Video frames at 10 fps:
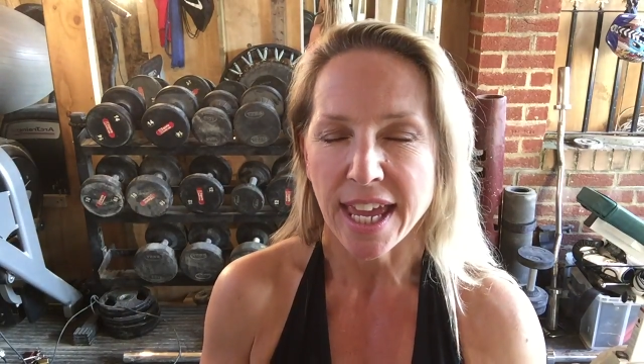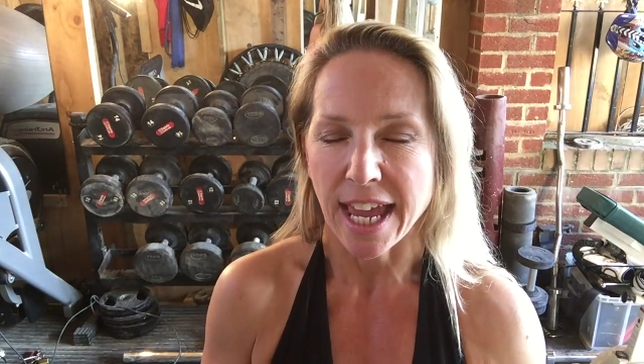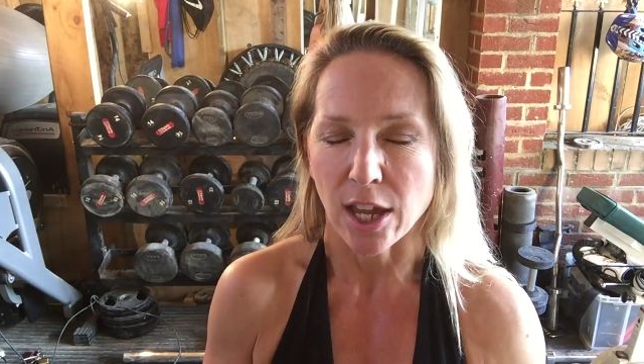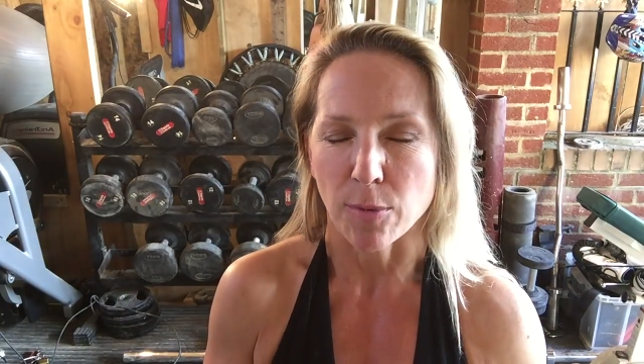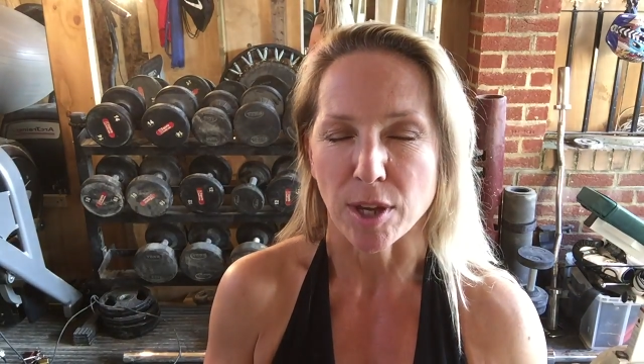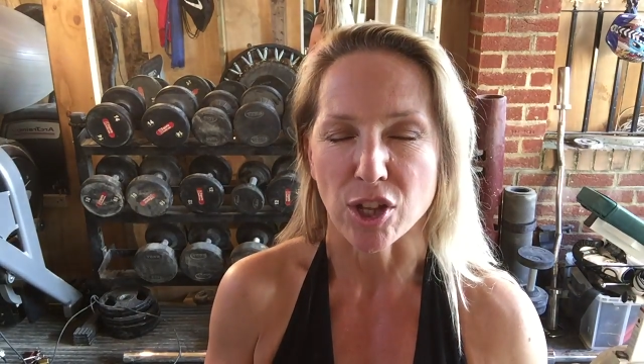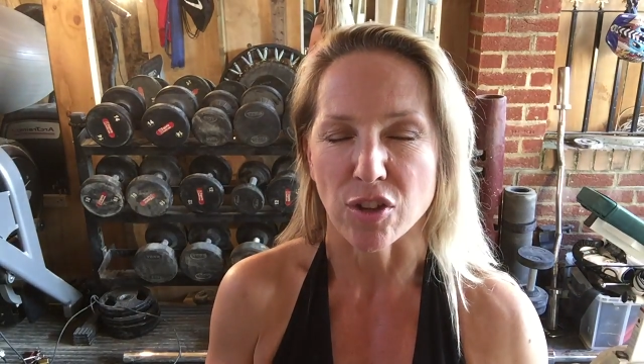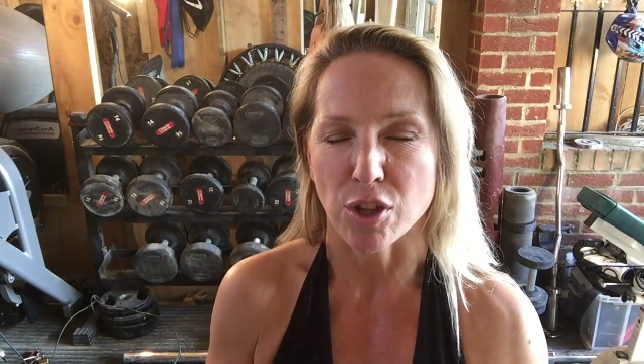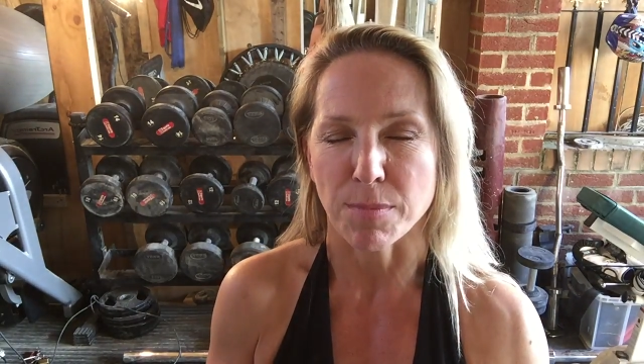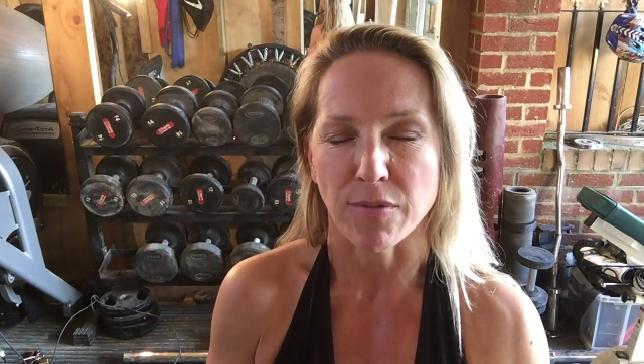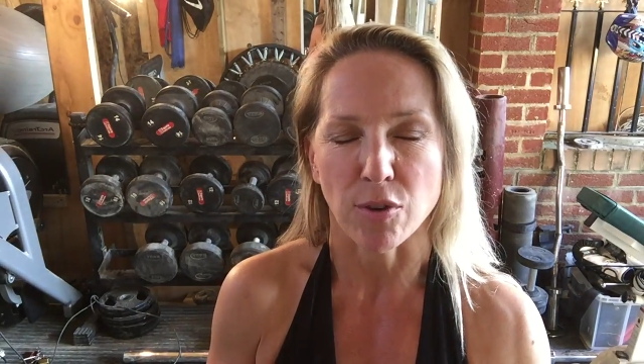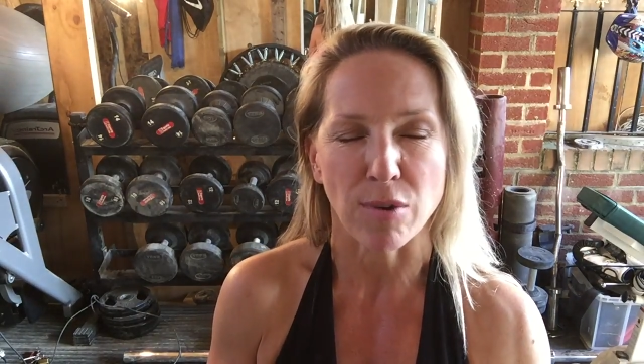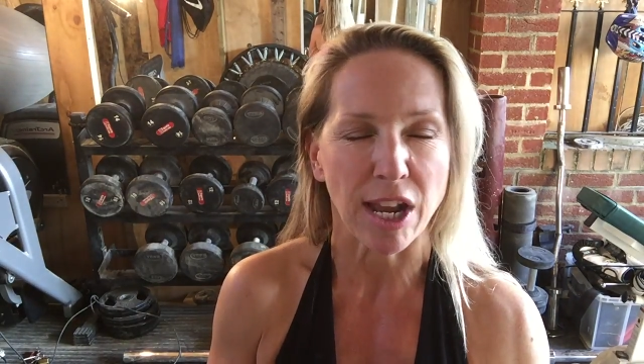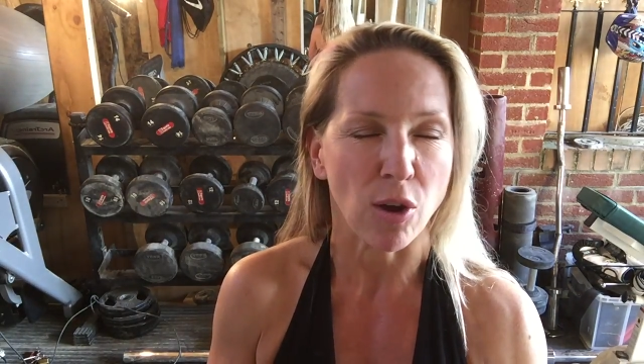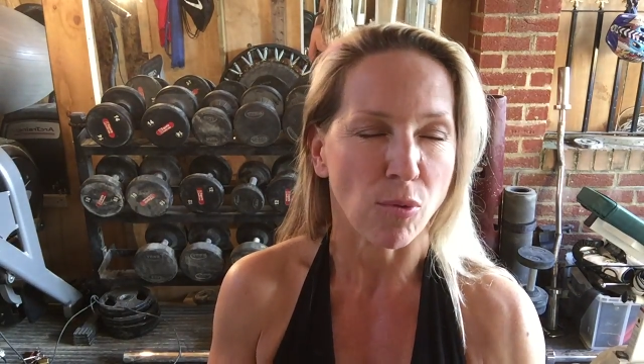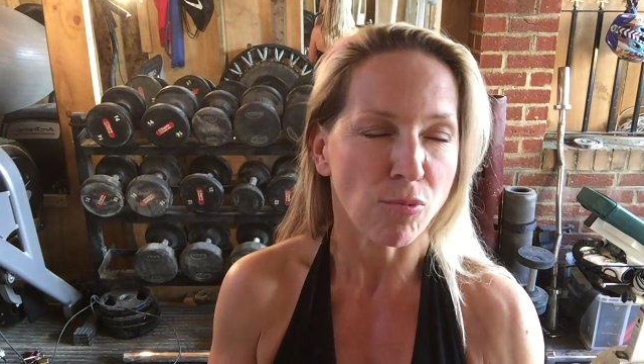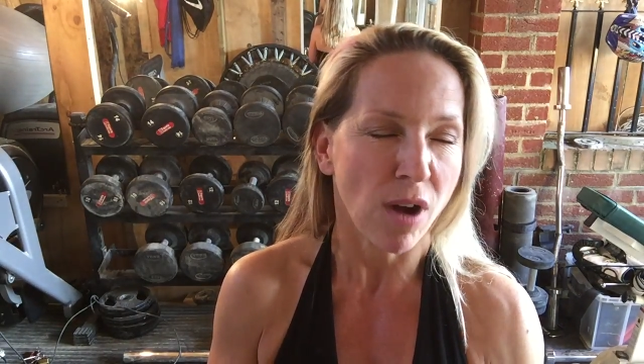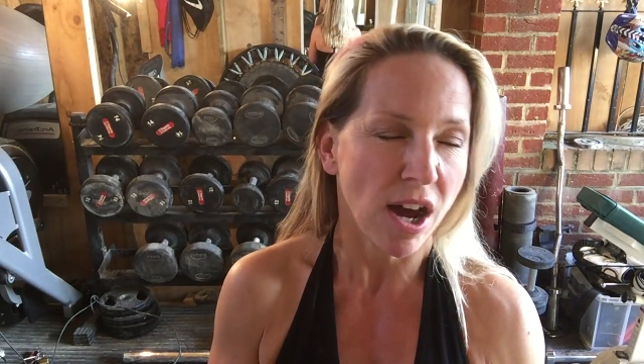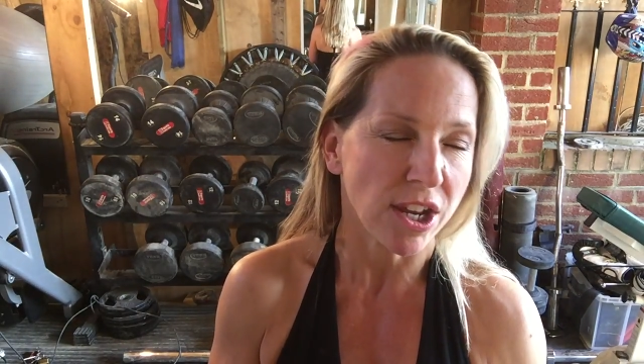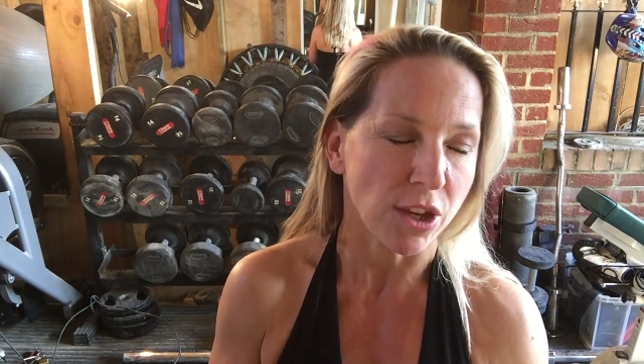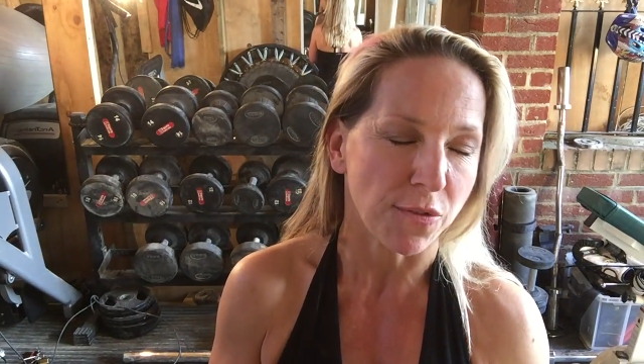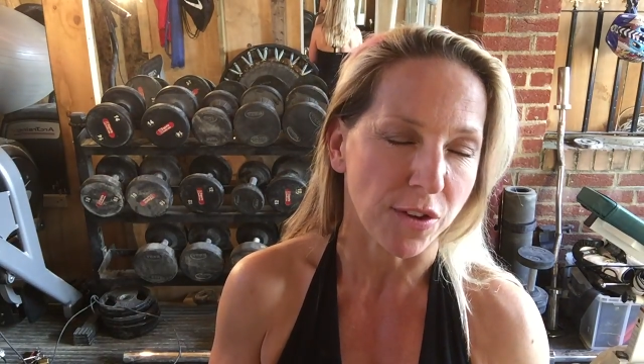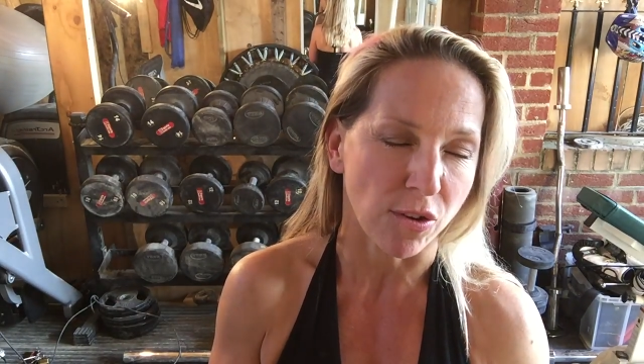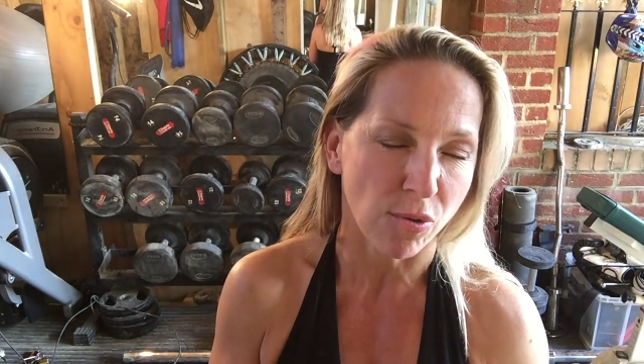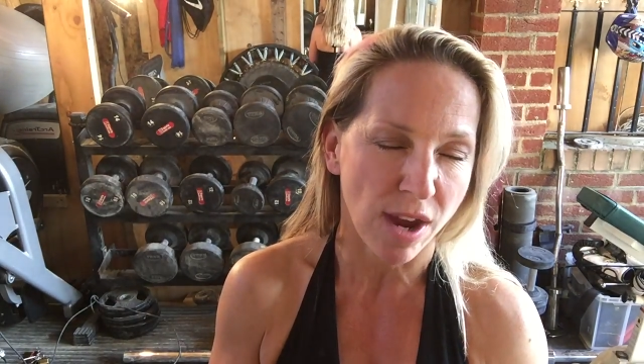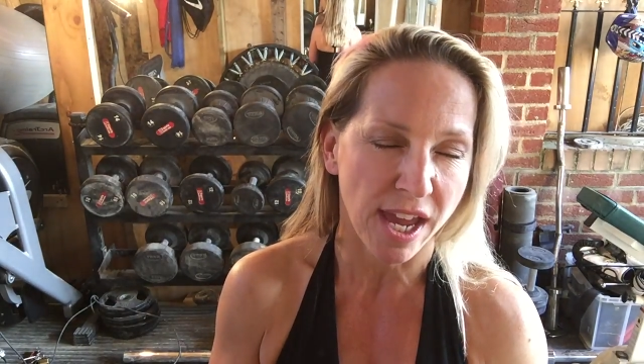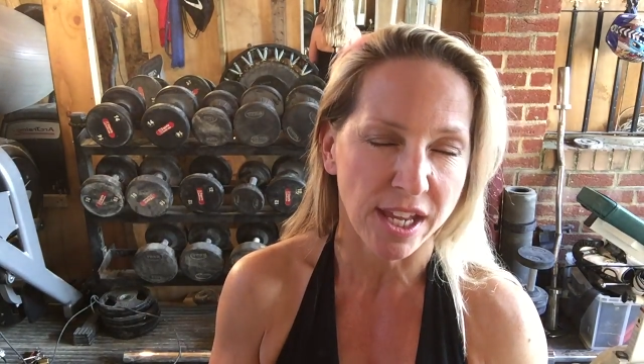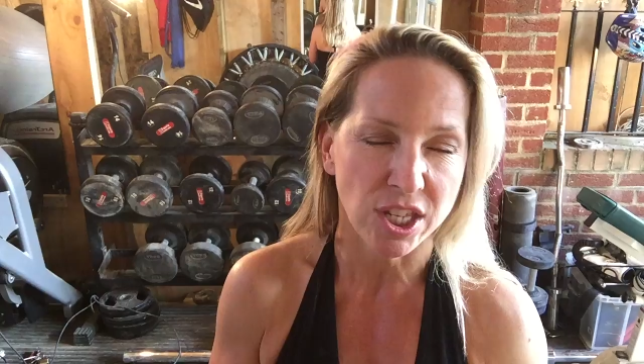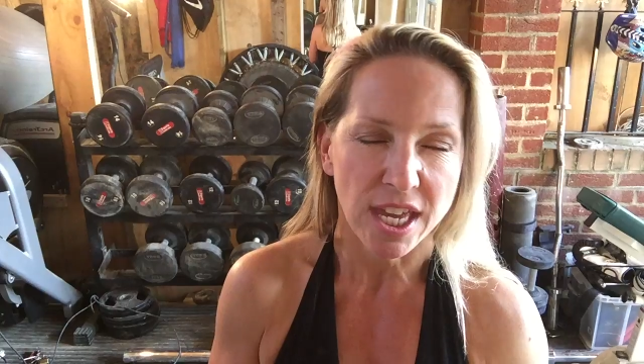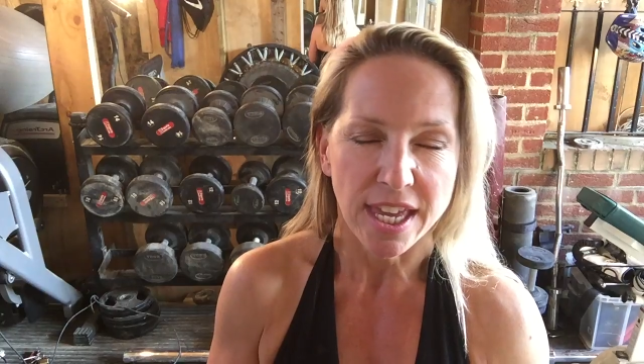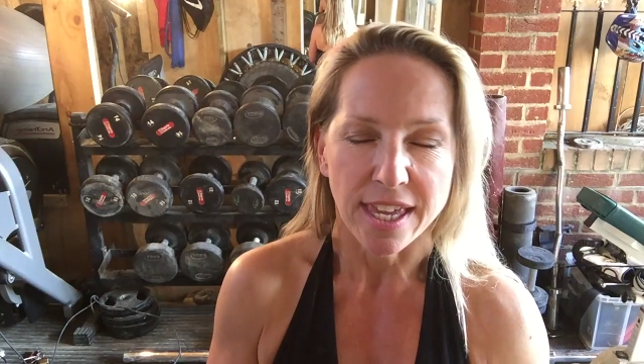it could be because you've just been for a really long run and you feel great,